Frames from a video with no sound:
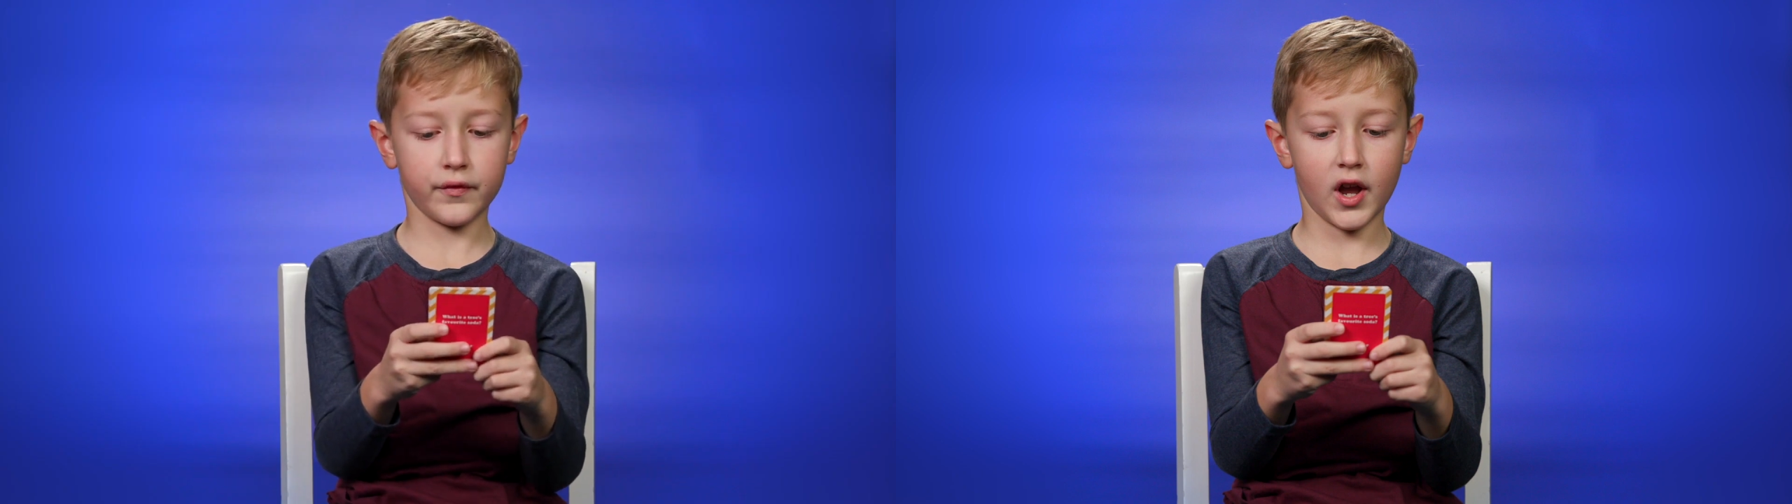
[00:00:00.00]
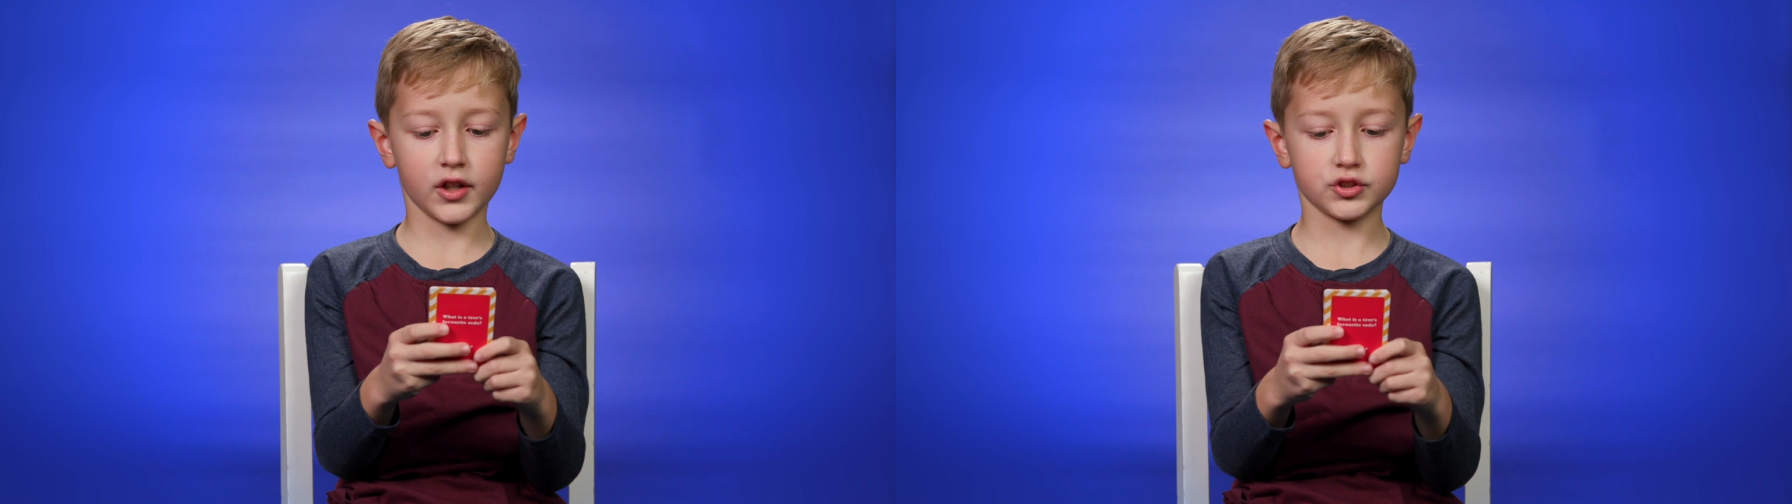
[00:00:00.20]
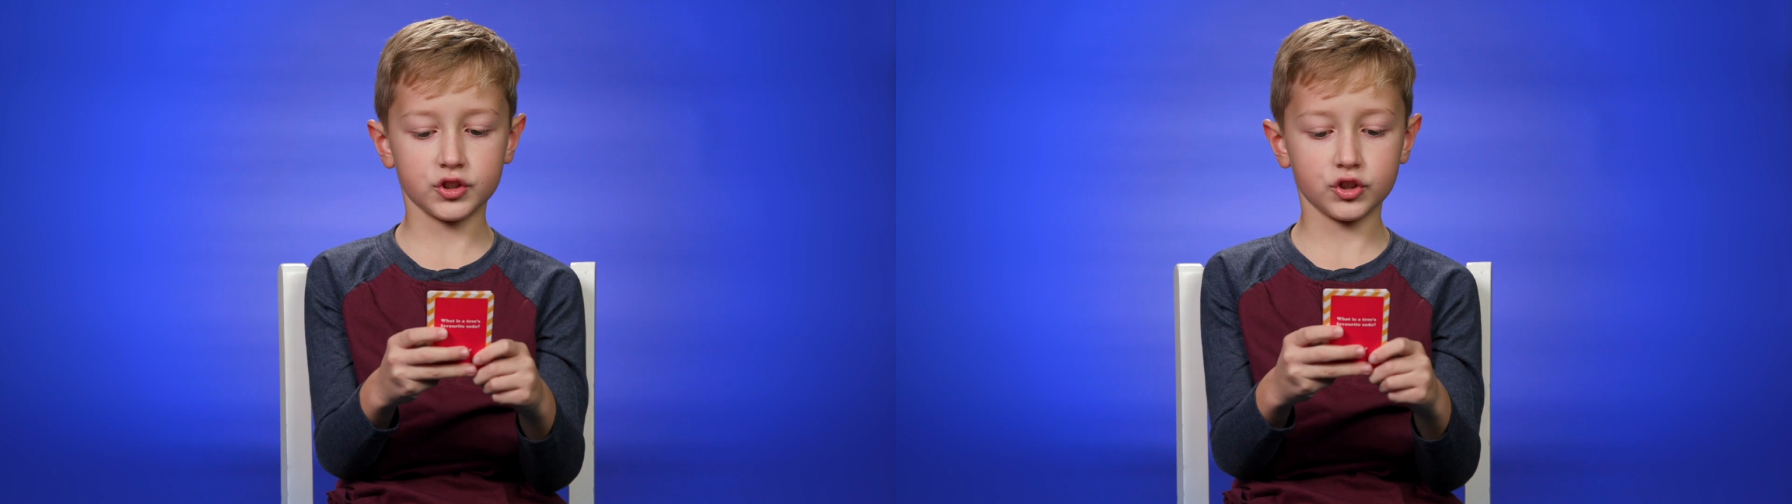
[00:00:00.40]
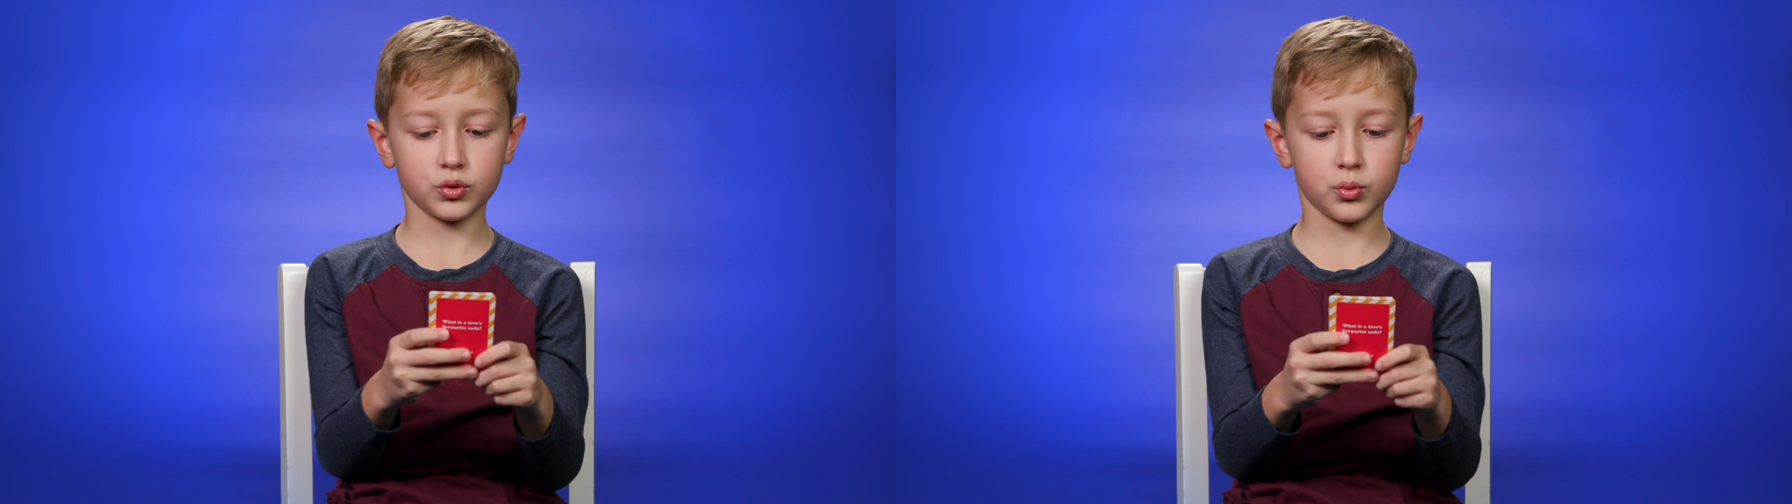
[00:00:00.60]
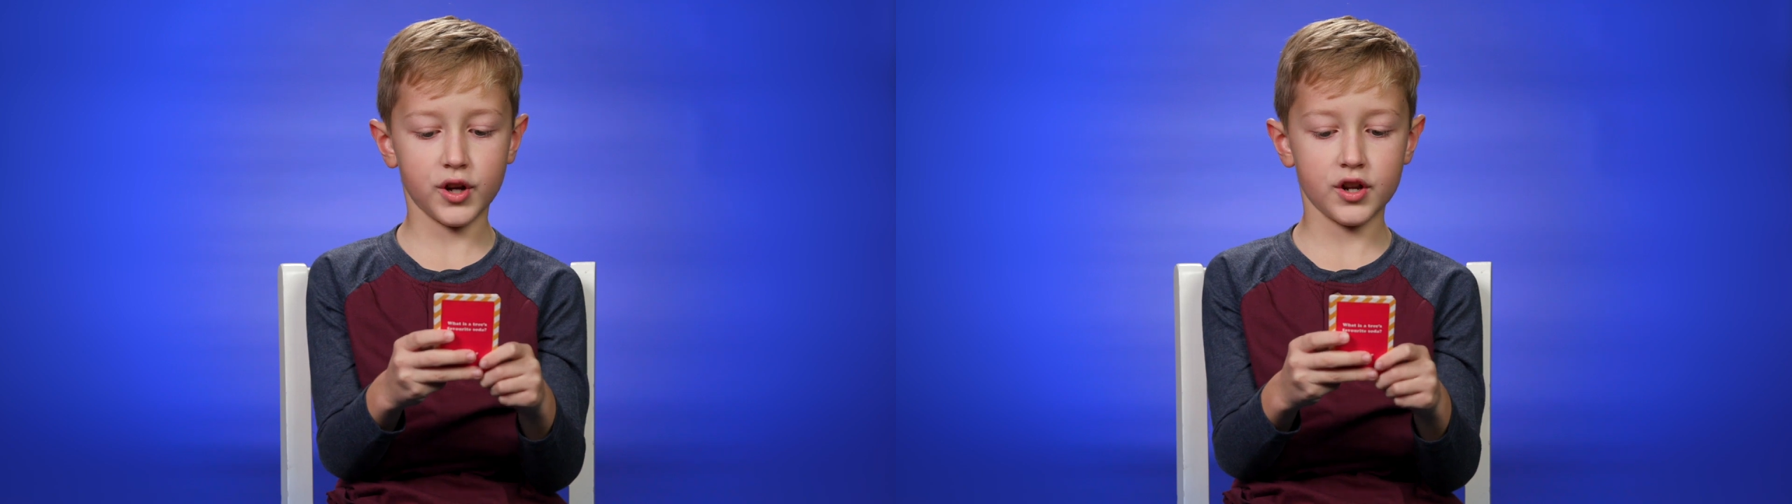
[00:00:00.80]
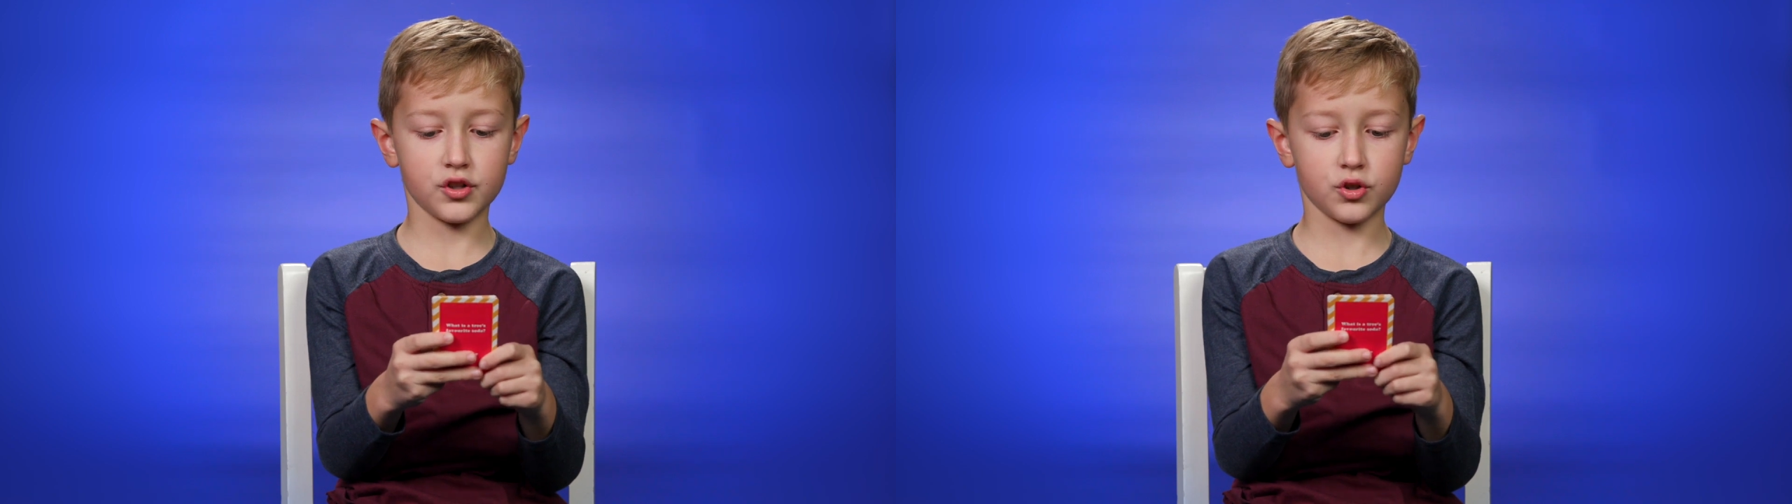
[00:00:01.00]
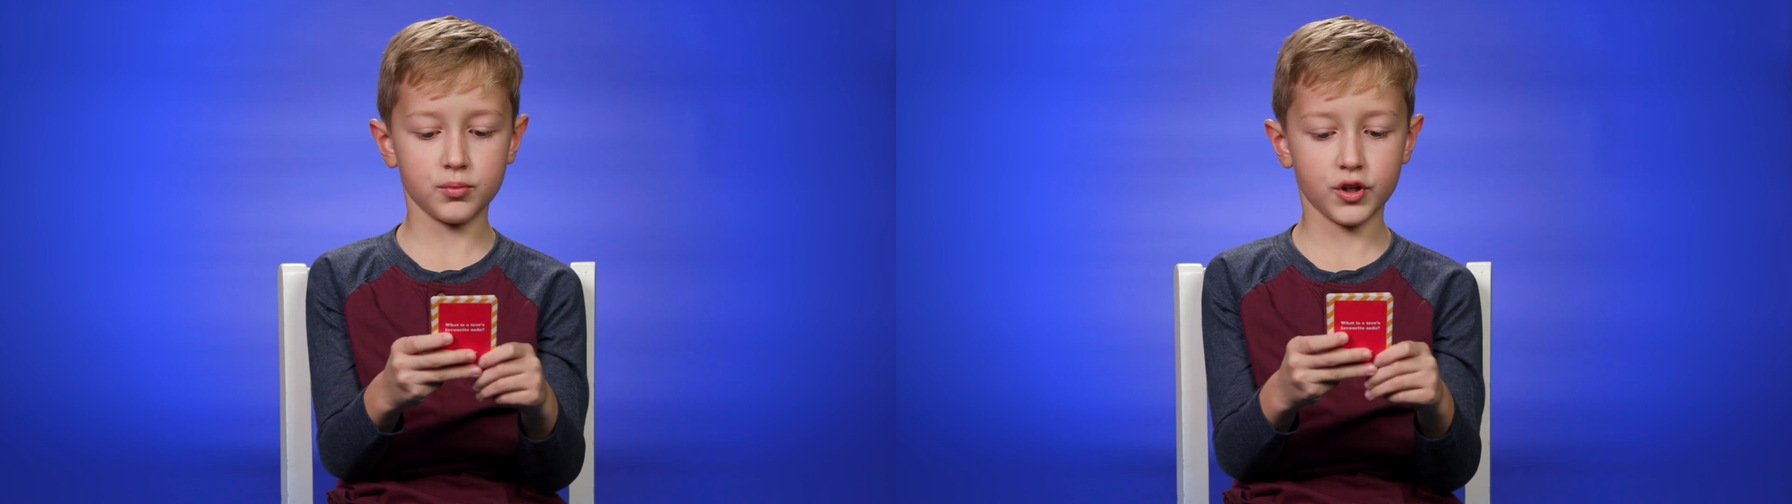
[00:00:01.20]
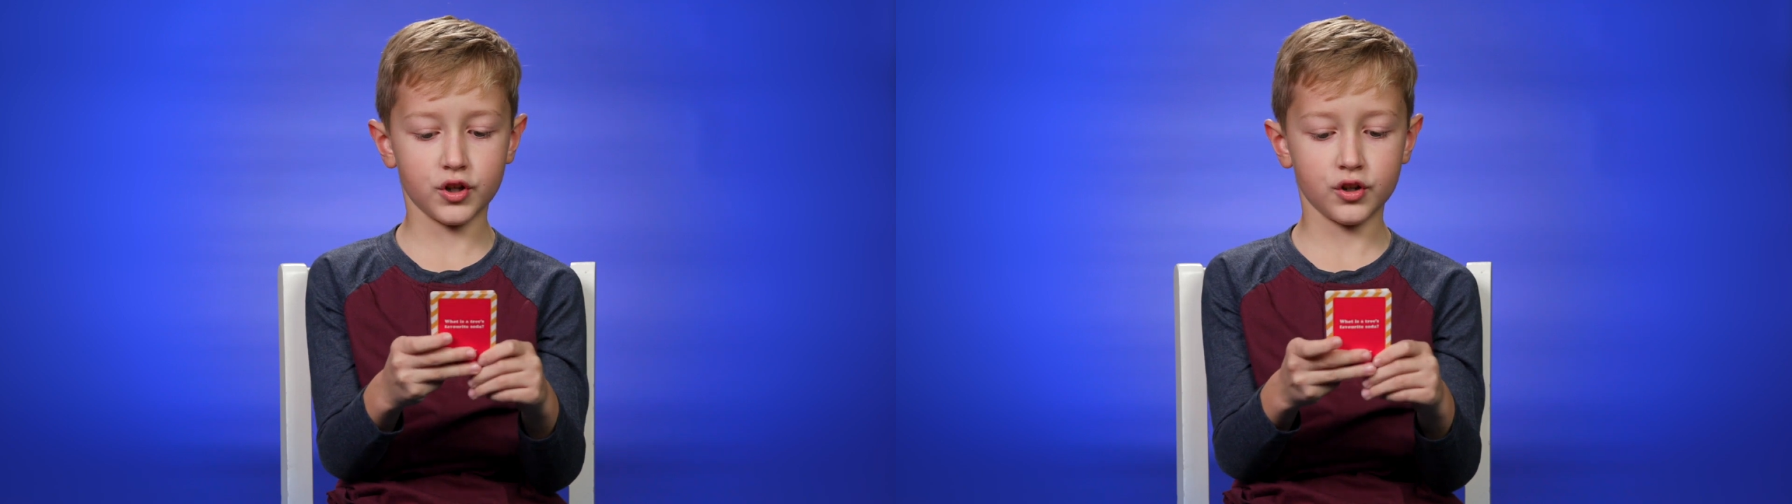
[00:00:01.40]
fastest way to
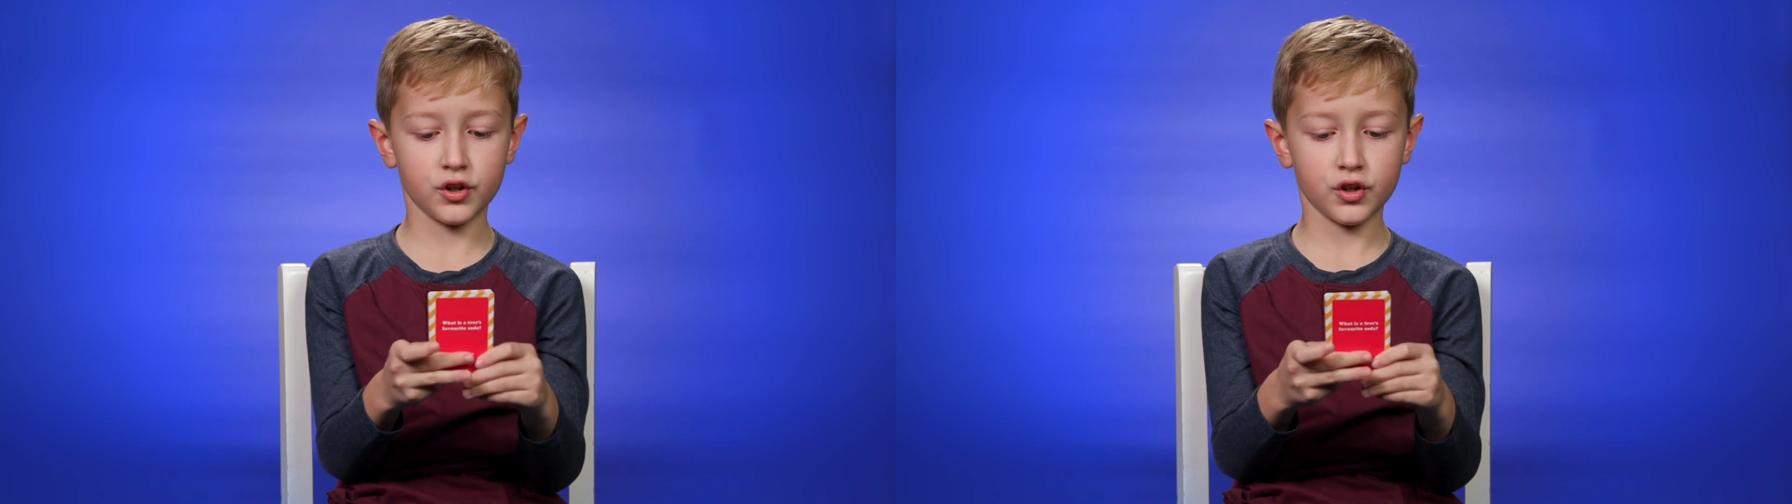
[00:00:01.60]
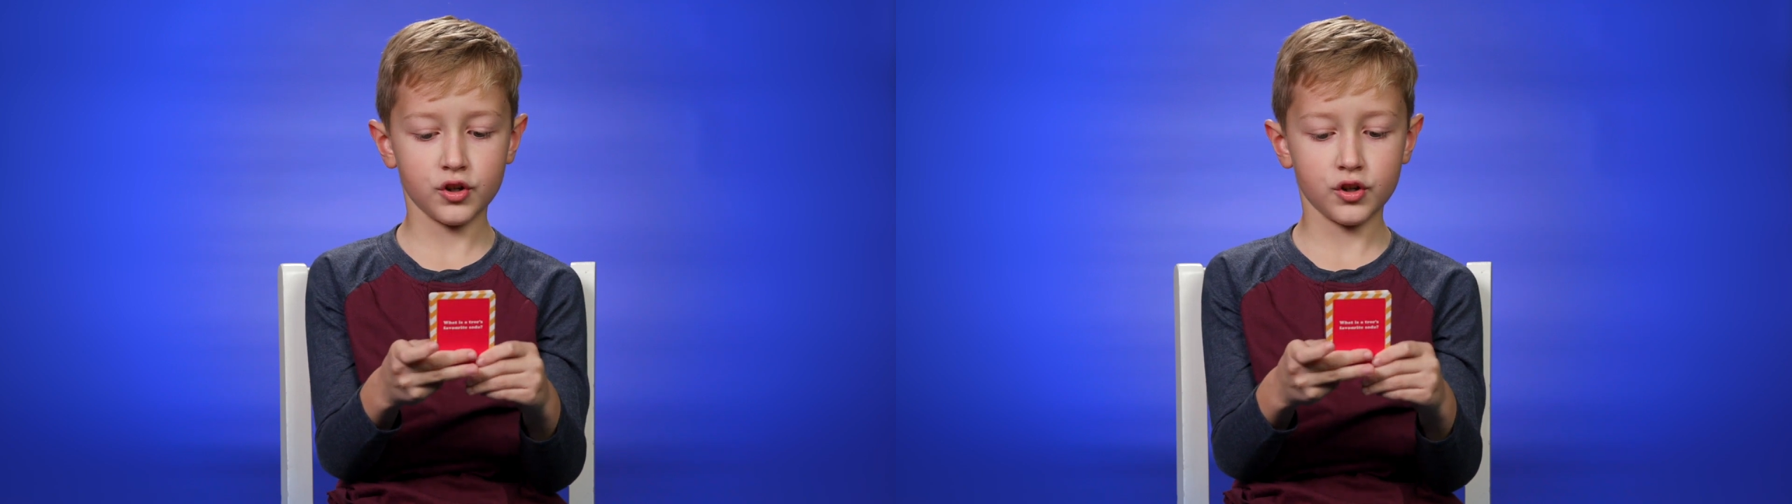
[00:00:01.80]
burn